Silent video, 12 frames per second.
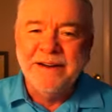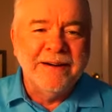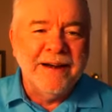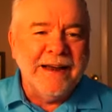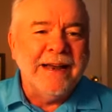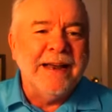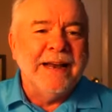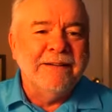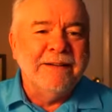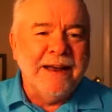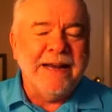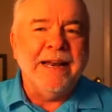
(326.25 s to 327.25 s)
Yeah.
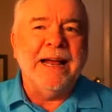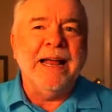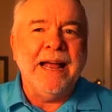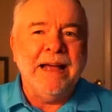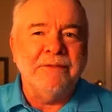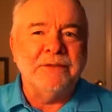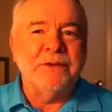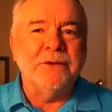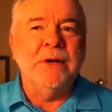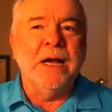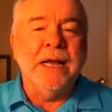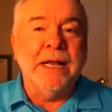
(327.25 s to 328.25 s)
Right. I have
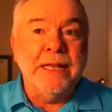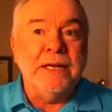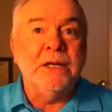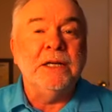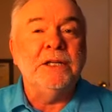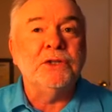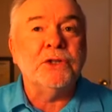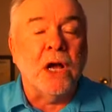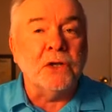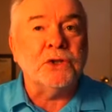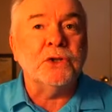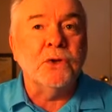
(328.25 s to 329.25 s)
to. And then it's
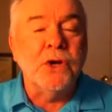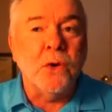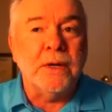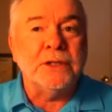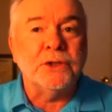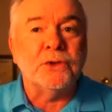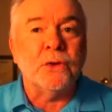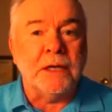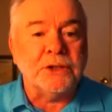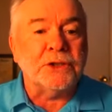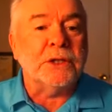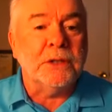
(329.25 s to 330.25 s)
also known as
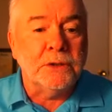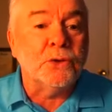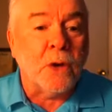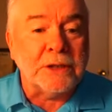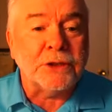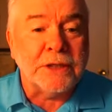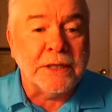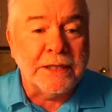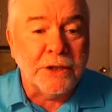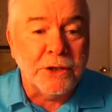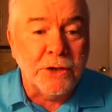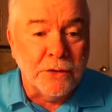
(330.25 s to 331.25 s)
trust, trusting
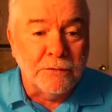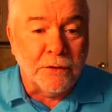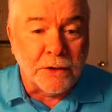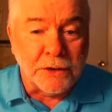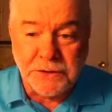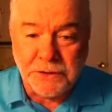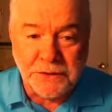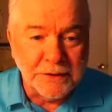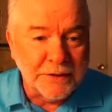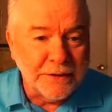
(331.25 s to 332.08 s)
the universe.